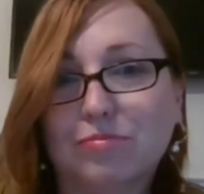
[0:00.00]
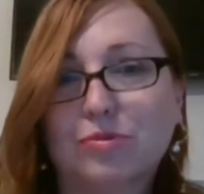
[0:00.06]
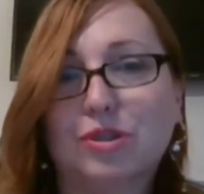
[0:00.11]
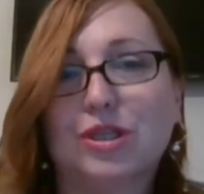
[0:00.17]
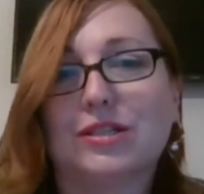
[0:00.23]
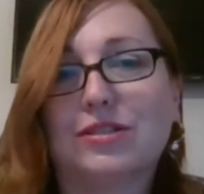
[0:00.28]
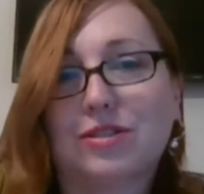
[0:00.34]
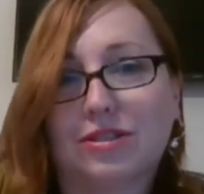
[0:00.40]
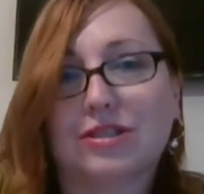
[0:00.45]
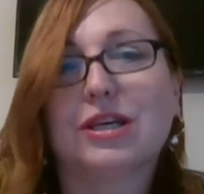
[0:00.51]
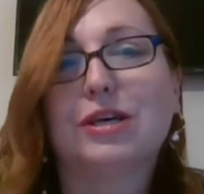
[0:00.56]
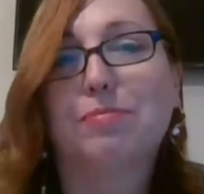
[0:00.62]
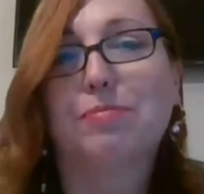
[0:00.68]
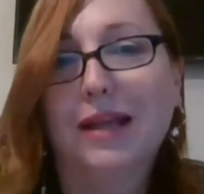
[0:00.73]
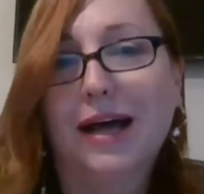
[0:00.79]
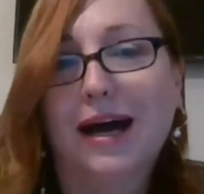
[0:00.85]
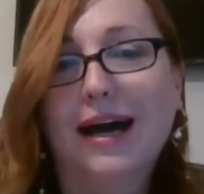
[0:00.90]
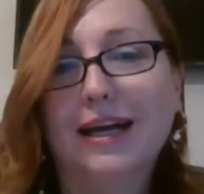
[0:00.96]
just
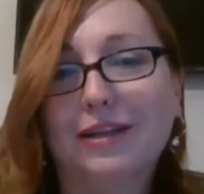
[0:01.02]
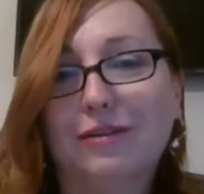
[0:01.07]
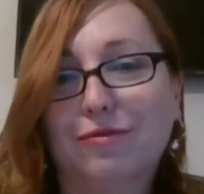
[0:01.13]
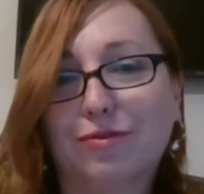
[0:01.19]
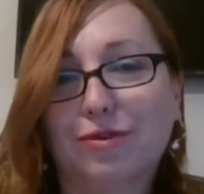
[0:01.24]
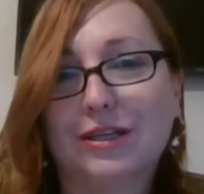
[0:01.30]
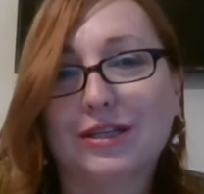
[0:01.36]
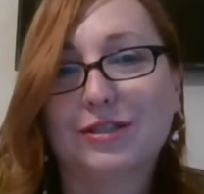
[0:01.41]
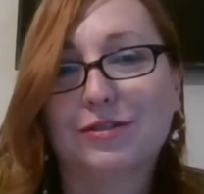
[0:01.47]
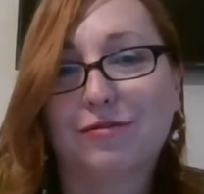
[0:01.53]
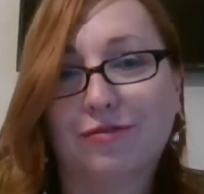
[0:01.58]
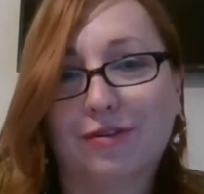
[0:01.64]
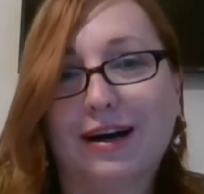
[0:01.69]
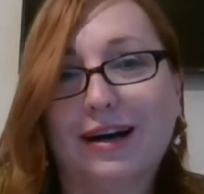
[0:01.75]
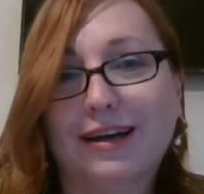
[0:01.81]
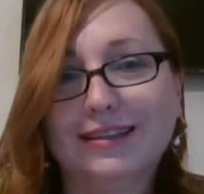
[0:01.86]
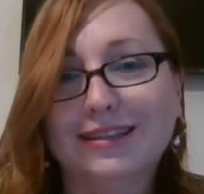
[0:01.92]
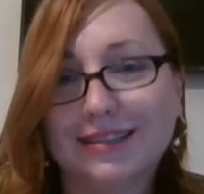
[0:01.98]
applied for this
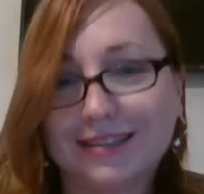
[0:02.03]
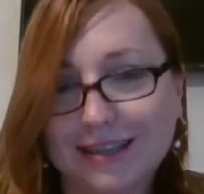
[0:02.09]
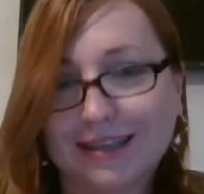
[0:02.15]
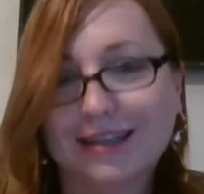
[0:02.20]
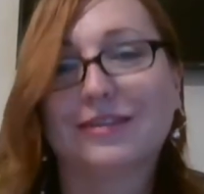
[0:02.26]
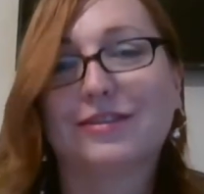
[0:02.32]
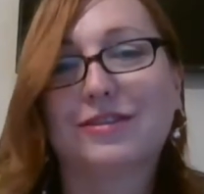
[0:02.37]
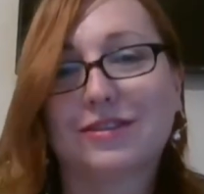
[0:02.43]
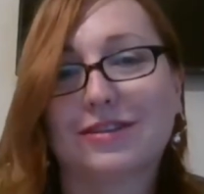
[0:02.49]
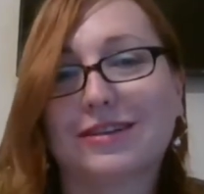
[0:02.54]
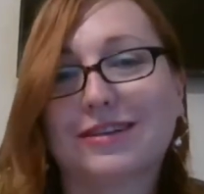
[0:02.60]
fund and